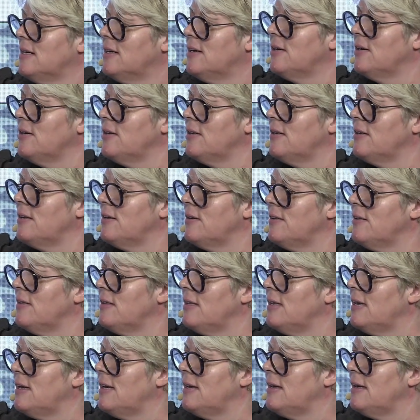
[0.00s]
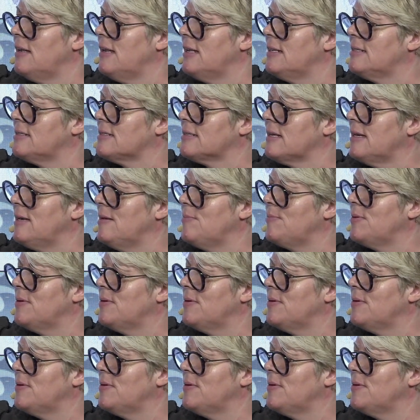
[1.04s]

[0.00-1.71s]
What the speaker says: on the AI landscape,